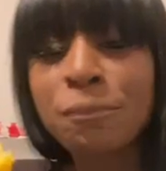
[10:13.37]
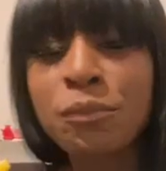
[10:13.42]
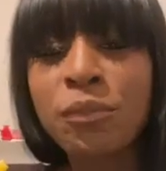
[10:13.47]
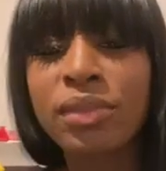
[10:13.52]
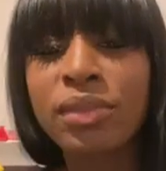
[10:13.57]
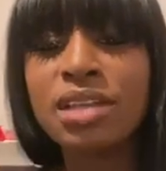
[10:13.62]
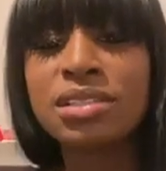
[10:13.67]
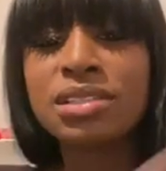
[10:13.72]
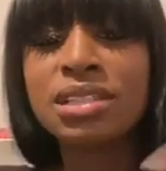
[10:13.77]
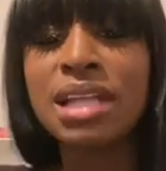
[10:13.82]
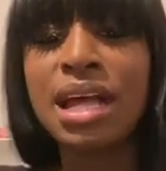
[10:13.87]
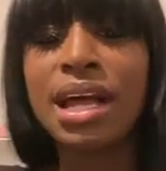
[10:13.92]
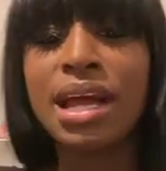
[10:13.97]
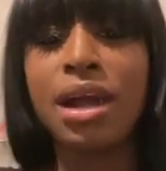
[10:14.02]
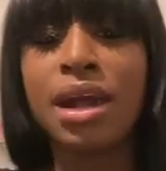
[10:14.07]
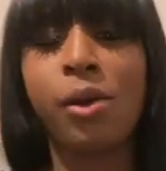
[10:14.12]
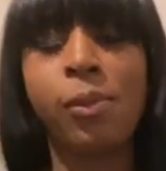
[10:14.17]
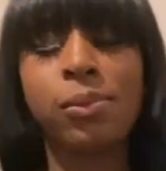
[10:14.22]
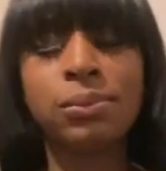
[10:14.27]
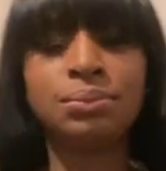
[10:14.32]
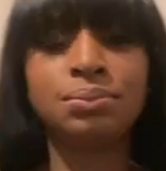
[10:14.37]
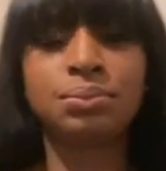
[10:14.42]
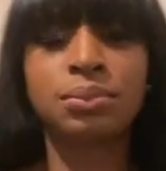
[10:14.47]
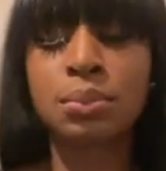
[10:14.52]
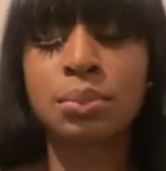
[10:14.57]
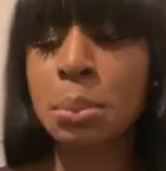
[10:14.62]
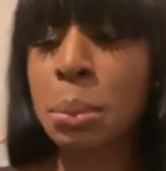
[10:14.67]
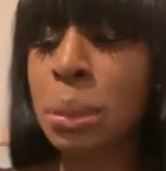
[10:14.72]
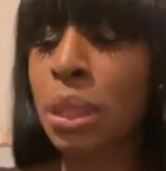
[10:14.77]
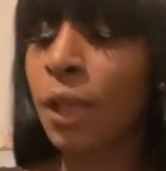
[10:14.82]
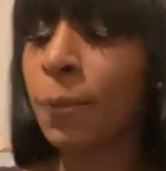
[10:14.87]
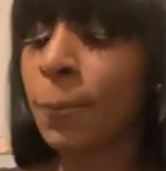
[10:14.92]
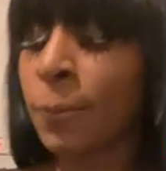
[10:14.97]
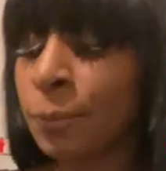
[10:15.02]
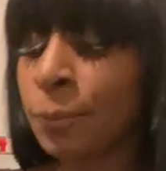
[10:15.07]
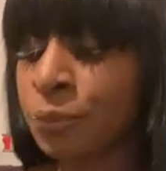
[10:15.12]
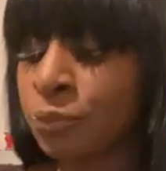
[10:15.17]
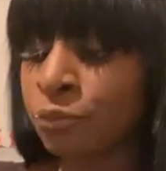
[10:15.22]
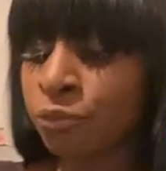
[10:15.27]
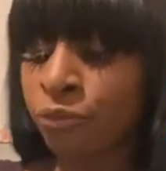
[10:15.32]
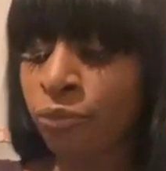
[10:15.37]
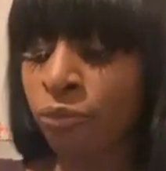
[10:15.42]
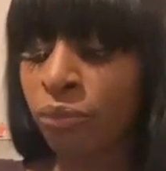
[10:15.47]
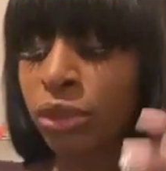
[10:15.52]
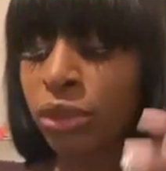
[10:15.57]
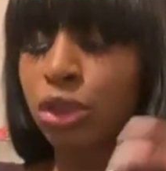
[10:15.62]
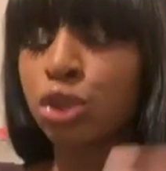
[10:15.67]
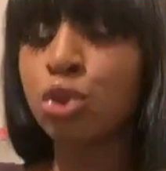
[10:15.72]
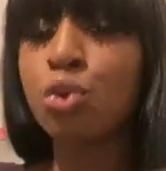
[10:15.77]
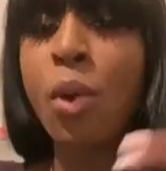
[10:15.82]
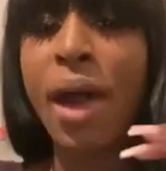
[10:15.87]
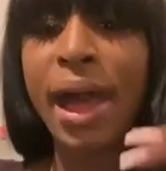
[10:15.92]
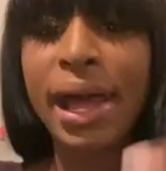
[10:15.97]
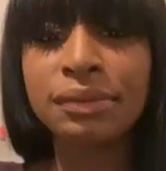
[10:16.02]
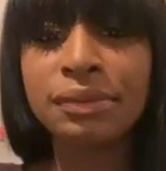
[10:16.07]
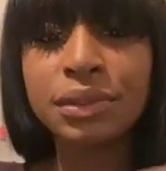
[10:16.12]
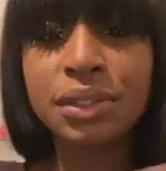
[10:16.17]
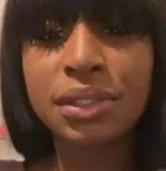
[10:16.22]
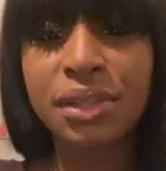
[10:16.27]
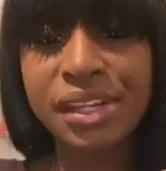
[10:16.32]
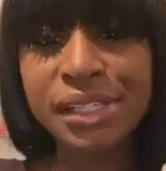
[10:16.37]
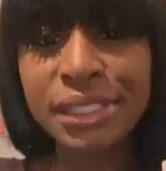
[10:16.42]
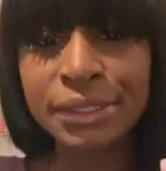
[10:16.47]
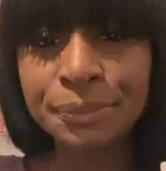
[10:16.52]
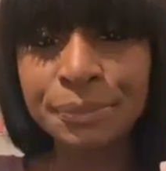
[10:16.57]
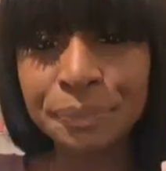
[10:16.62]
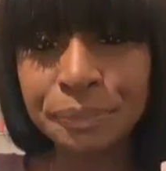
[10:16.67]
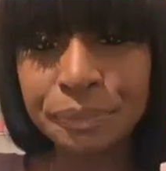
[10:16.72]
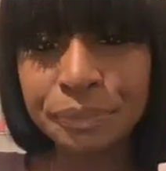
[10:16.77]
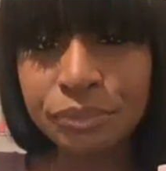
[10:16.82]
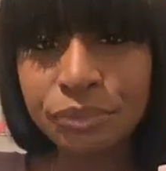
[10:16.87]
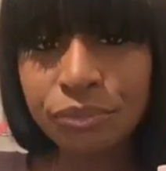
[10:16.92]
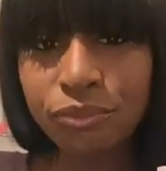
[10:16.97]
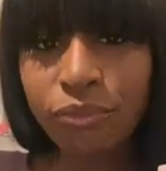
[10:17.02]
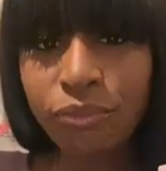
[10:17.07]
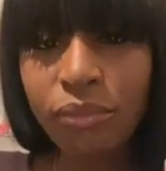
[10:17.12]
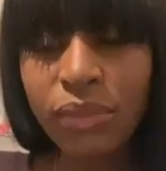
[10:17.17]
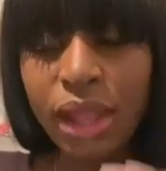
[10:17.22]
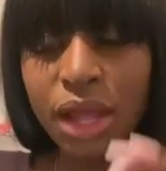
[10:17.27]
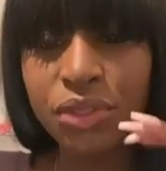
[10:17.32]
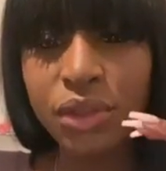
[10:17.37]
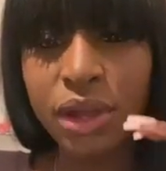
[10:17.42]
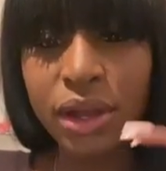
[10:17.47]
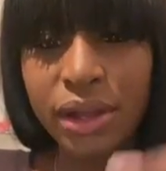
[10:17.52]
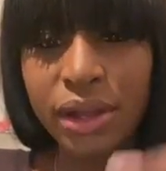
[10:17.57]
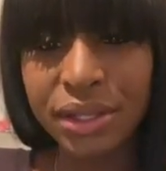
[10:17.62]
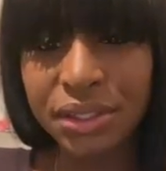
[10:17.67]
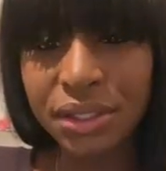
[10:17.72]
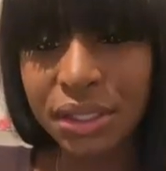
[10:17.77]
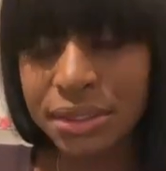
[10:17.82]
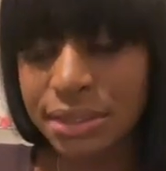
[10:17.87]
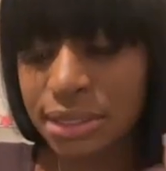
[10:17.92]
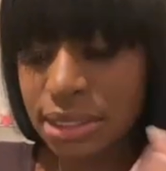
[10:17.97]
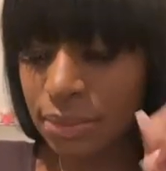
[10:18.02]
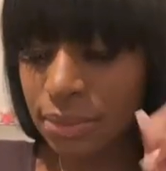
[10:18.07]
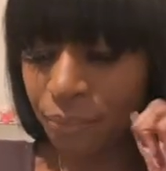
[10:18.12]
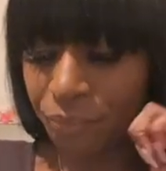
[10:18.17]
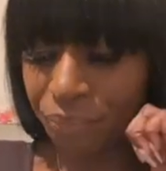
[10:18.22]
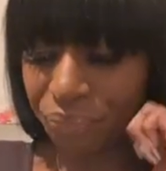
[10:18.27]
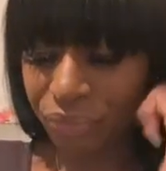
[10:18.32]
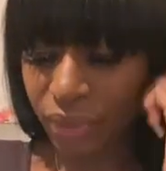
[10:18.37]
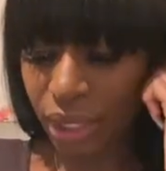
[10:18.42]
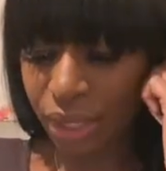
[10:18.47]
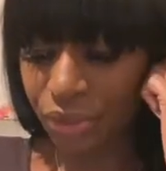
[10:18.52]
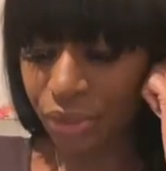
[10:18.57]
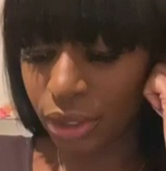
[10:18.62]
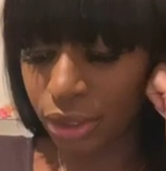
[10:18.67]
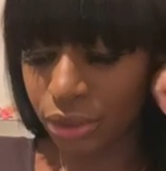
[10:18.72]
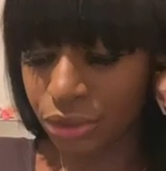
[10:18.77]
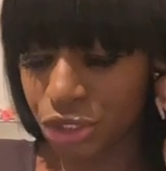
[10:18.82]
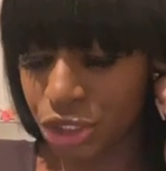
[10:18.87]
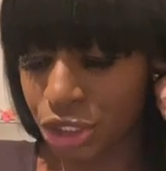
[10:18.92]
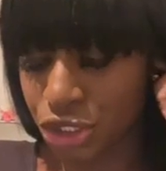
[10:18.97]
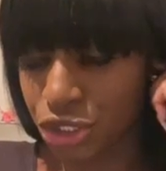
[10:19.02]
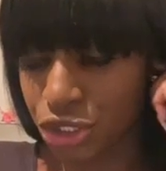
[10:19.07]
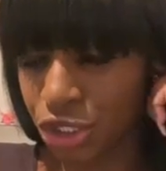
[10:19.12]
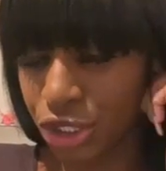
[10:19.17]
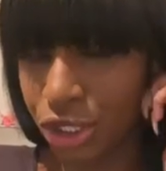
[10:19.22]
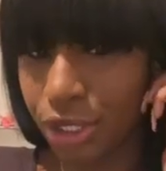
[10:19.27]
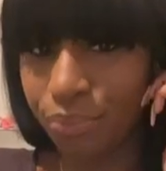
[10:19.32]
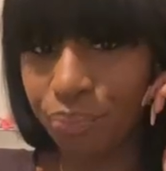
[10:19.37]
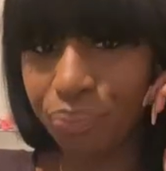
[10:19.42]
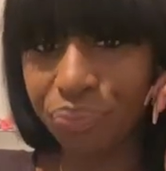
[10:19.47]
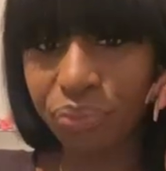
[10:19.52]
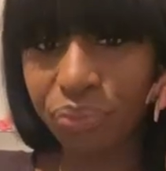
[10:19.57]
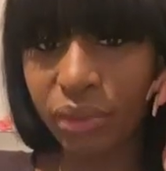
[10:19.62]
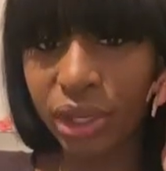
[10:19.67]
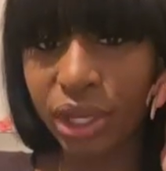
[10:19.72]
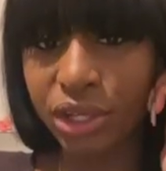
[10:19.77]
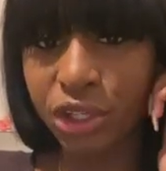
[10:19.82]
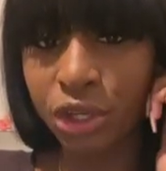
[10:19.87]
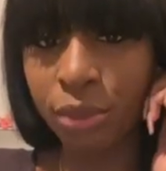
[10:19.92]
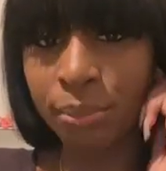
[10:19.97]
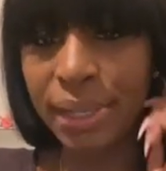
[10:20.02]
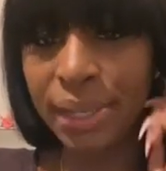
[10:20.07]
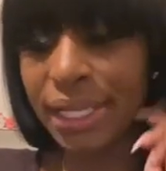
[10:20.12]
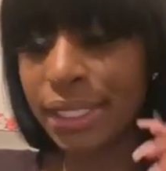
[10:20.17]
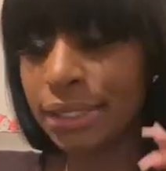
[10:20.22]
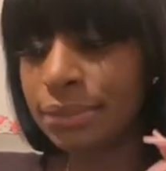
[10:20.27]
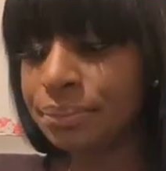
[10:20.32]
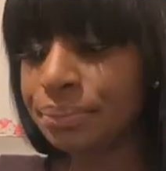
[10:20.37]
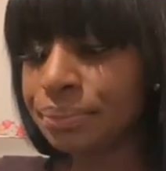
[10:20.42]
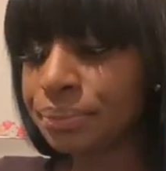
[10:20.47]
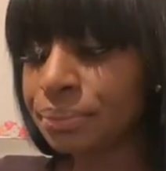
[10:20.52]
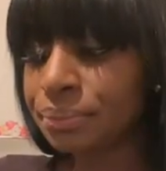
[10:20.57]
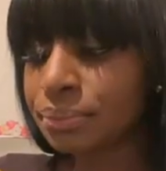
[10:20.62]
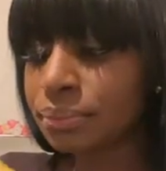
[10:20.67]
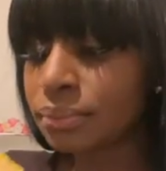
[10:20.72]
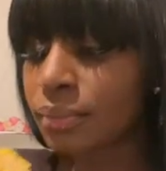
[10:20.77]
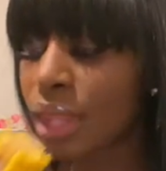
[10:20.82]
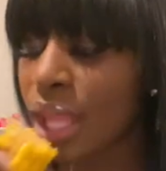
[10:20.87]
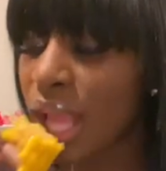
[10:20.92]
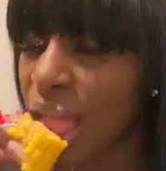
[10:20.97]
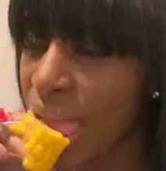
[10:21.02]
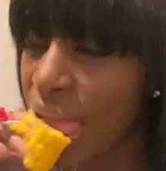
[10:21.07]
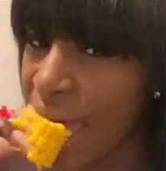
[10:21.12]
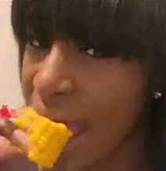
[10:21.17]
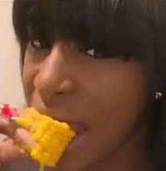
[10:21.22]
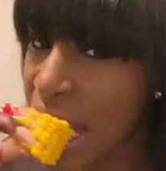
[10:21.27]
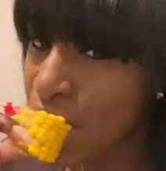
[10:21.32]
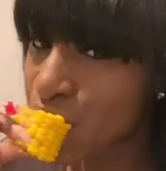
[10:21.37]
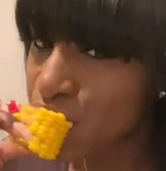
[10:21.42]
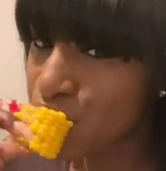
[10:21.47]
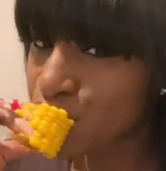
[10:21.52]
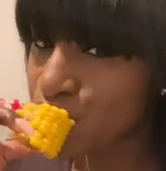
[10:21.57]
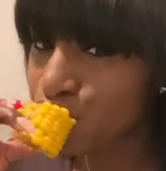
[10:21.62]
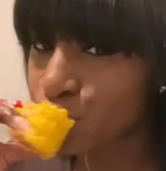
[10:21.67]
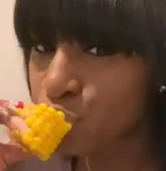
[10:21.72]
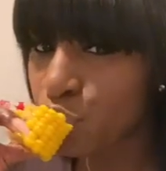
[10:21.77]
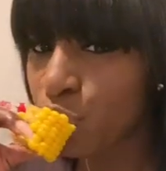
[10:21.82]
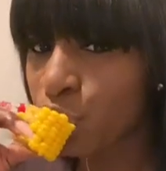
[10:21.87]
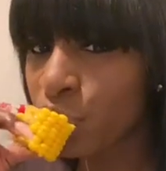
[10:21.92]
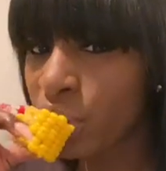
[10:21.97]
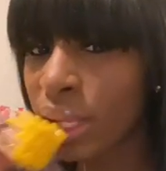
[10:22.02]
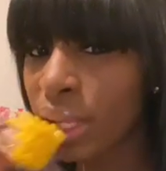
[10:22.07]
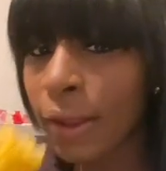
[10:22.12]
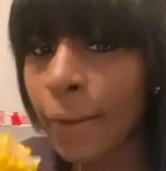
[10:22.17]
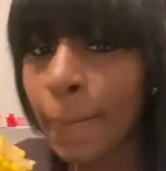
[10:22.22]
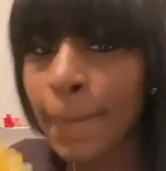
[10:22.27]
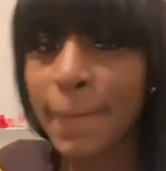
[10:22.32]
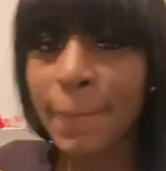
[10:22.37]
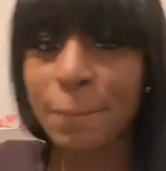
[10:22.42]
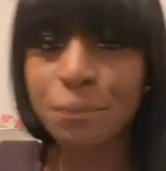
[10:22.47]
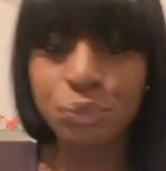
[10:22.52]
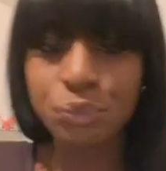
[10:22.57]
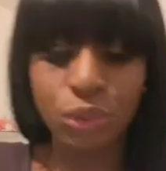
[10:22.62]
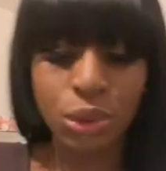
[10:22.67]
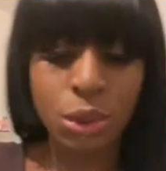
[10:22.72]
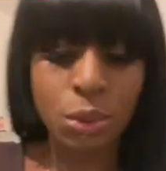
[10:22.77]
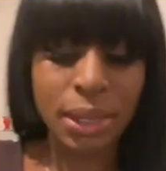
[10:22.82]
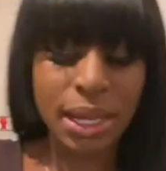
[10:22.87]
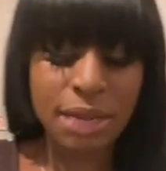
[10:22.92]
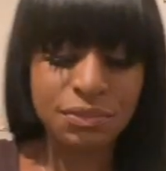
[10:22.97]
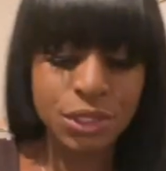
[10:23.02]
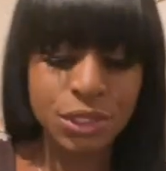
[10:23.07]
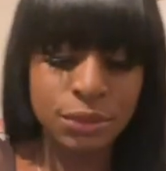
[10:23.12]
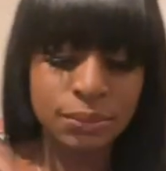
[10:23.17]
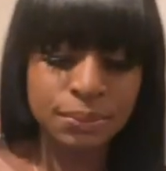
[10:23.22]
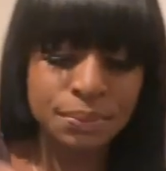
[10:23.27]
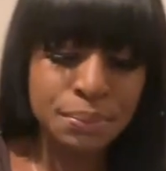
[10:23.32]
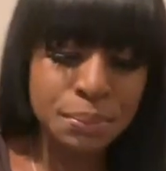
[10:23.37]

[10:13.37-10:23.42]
It's like, you have to get the onions and the ginger in your bite. Like, you have to.